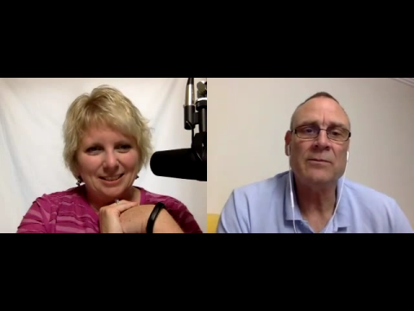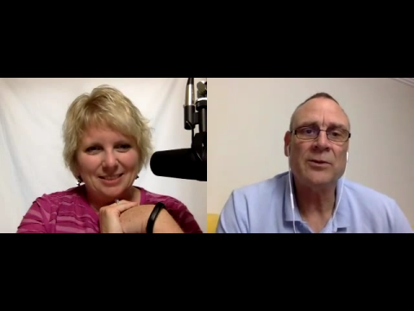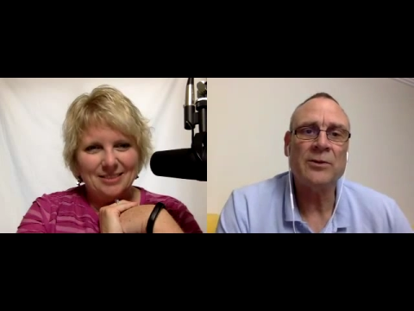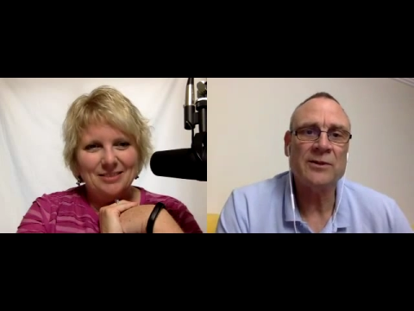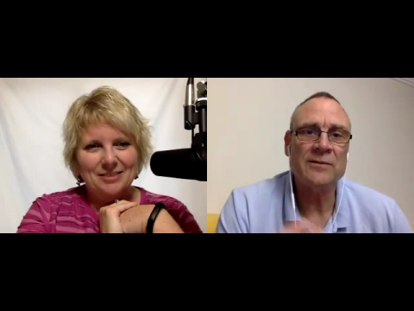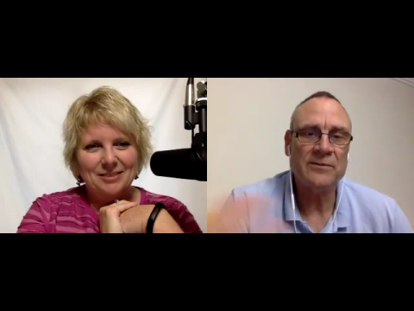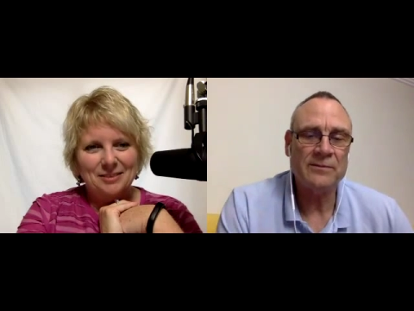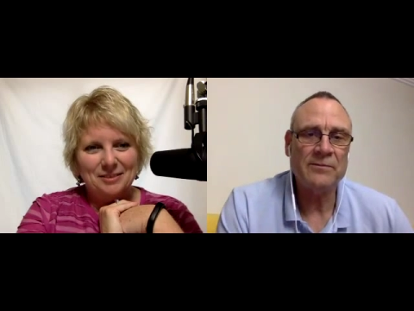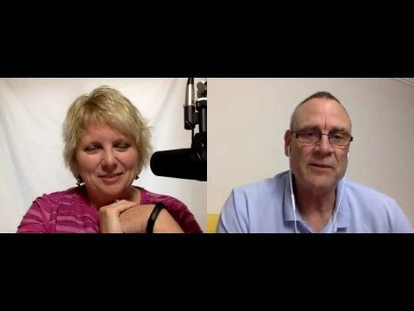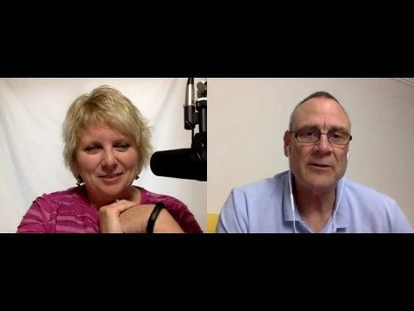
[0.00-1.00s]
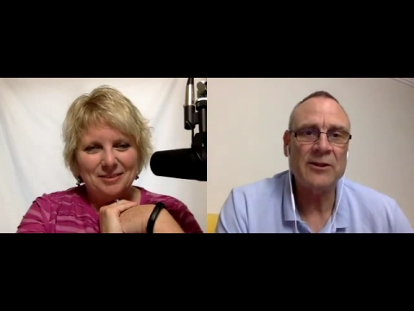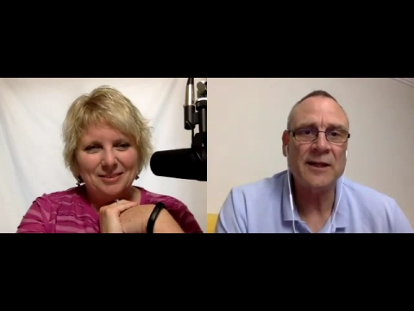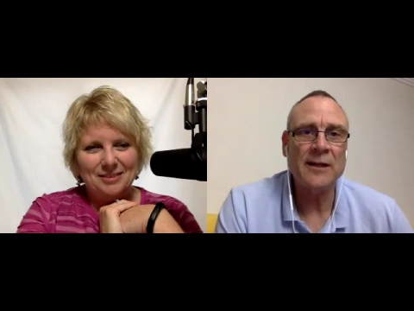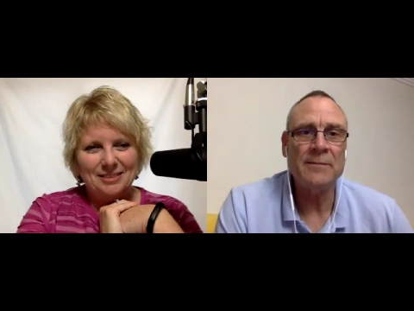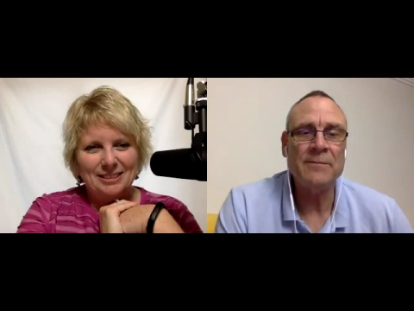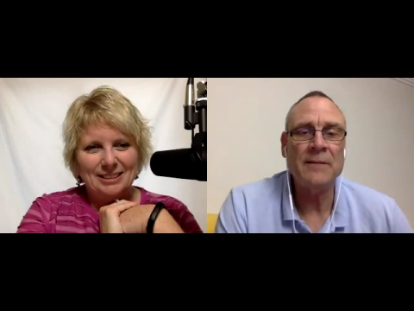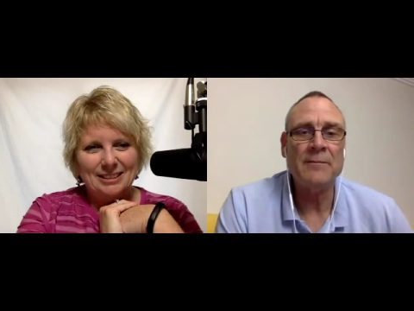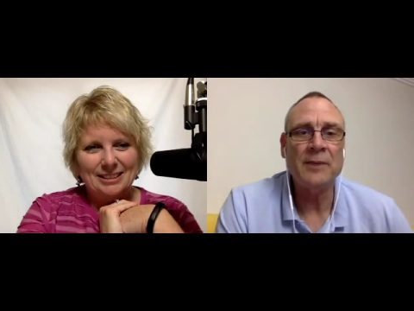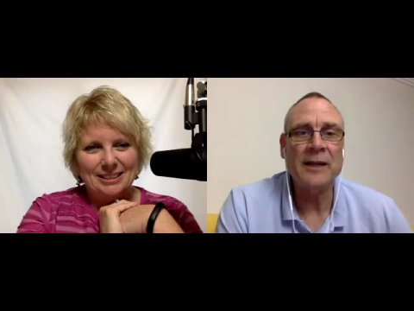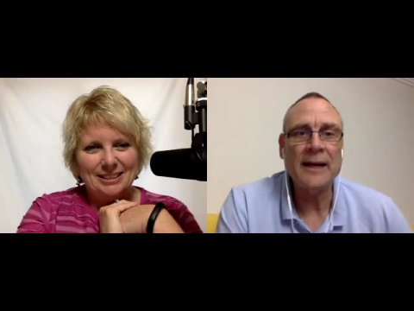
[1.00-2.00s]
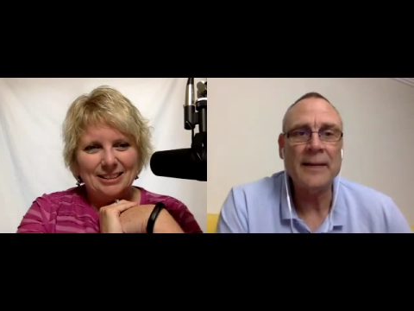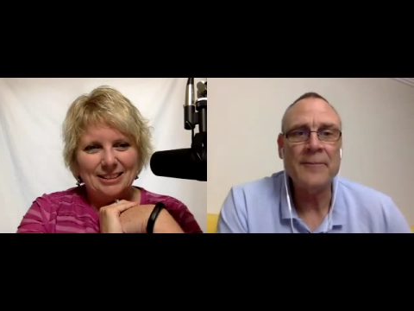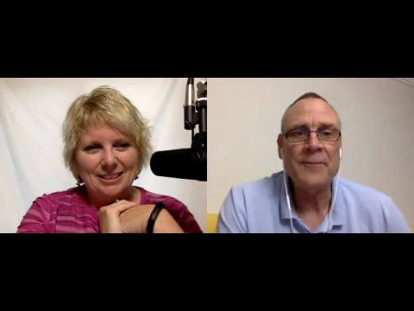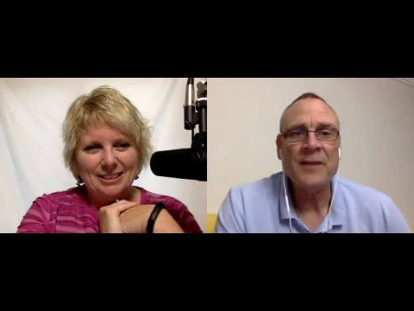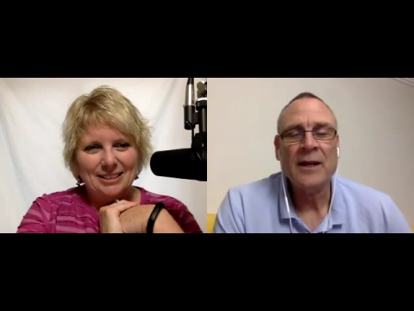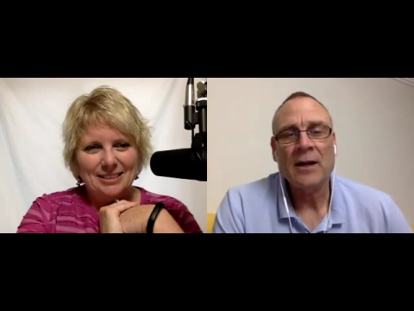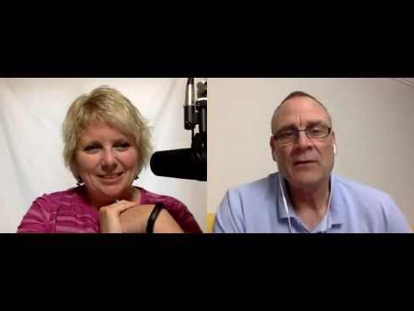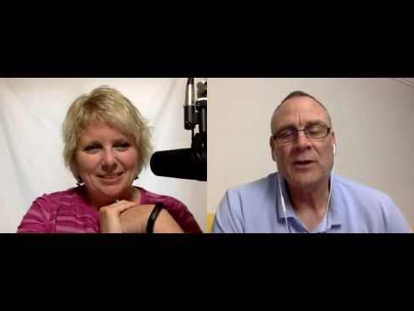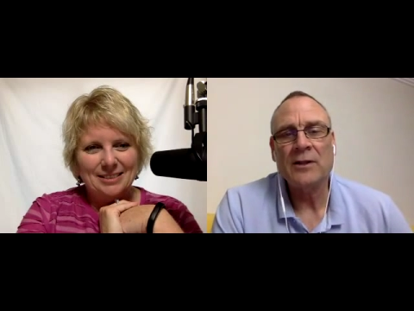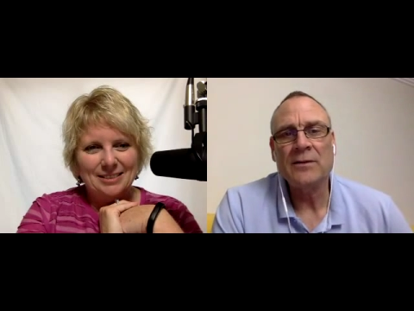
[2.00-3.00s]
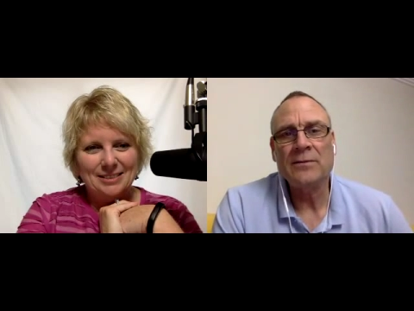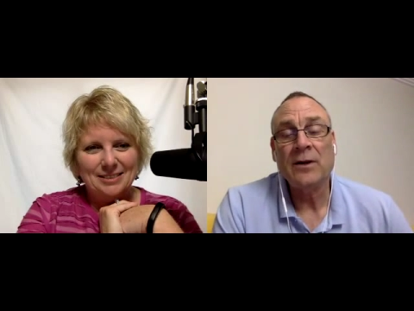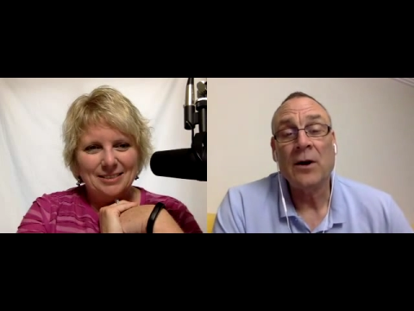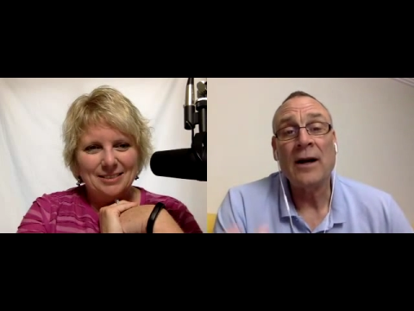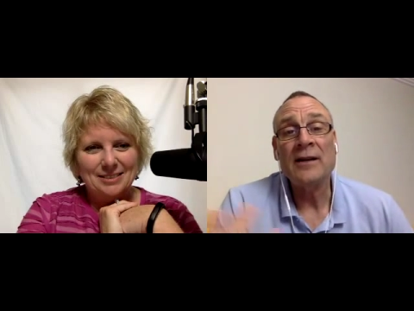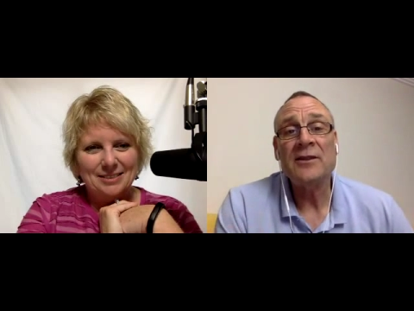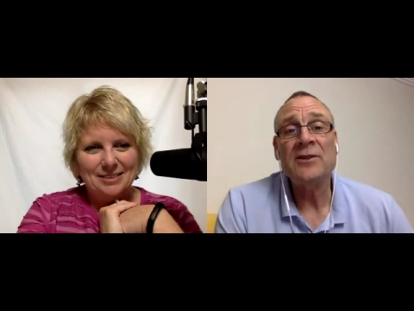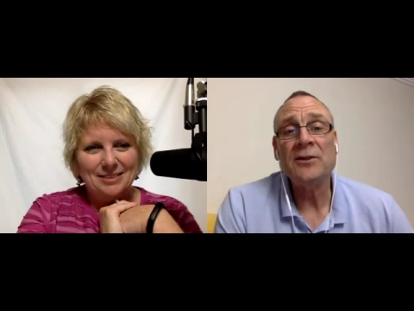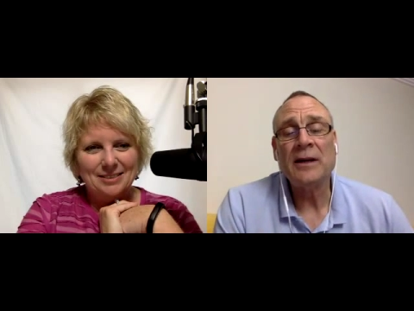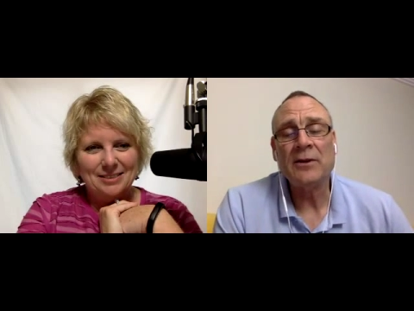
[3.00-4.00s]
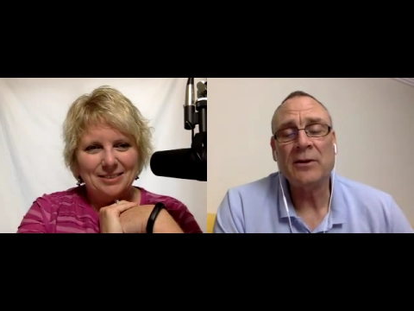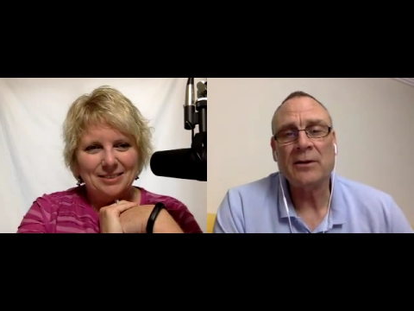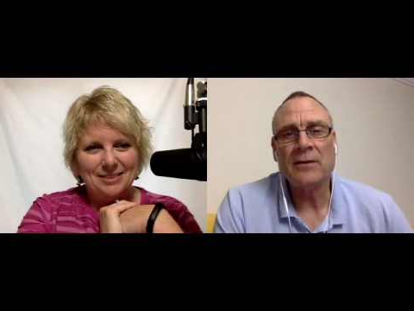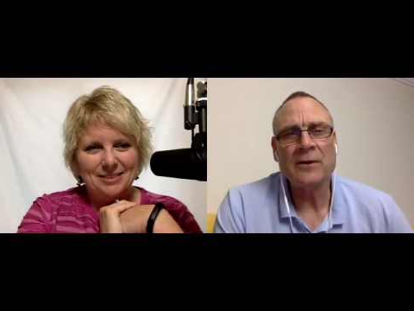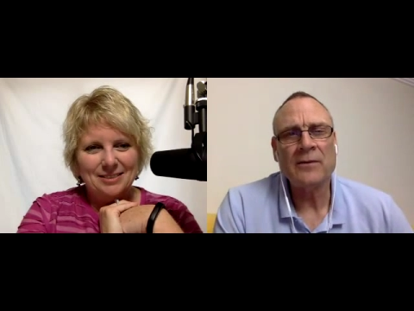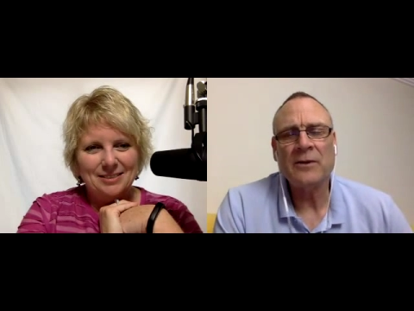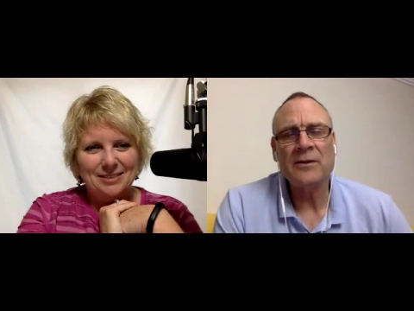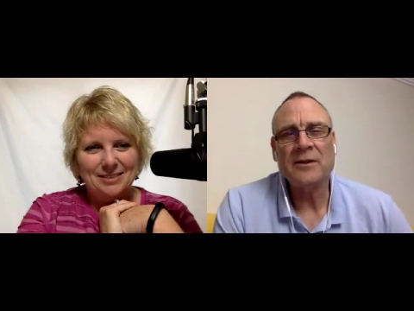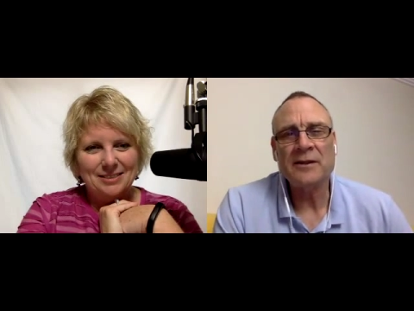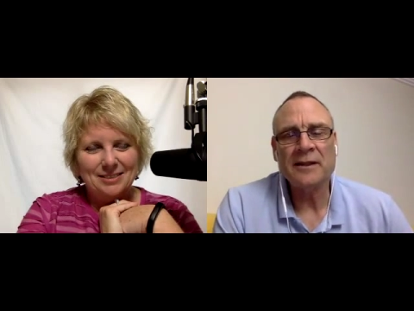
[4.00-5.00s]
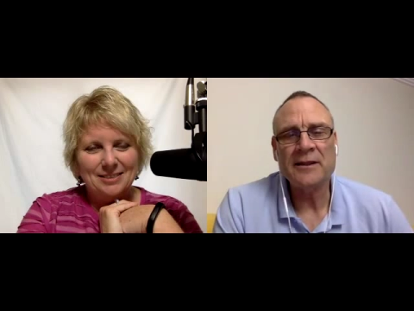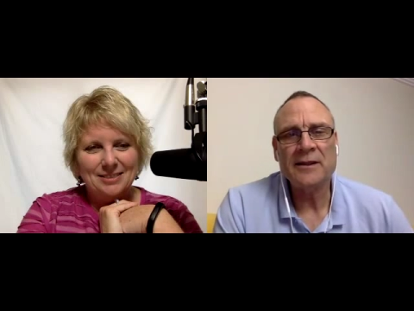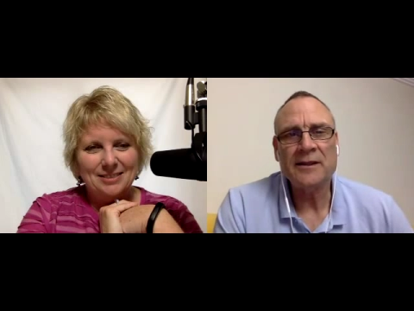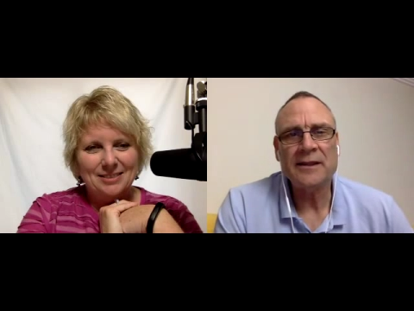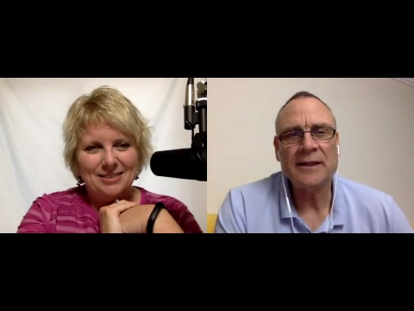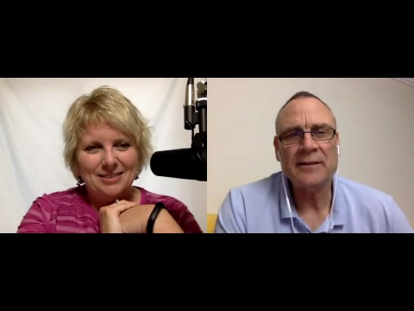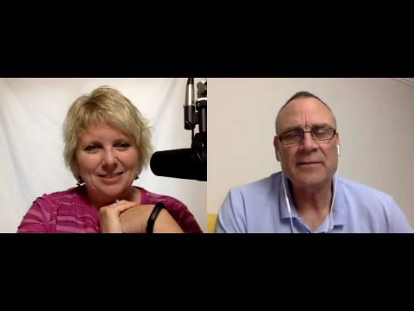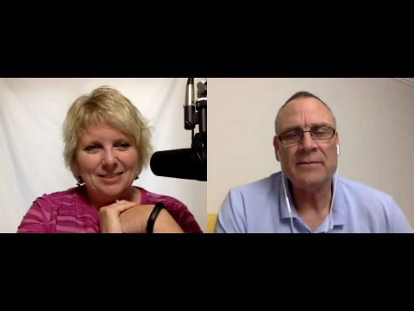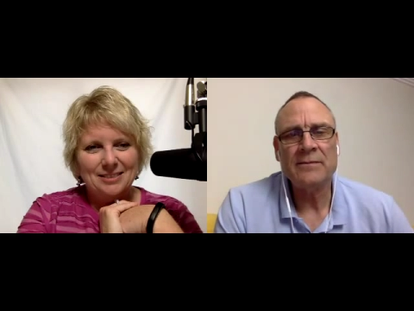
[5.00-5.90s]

Speaker 1: because of Periscope and, and Blab, I've got to. I actually do have a lot. I've, I've got just under six thousand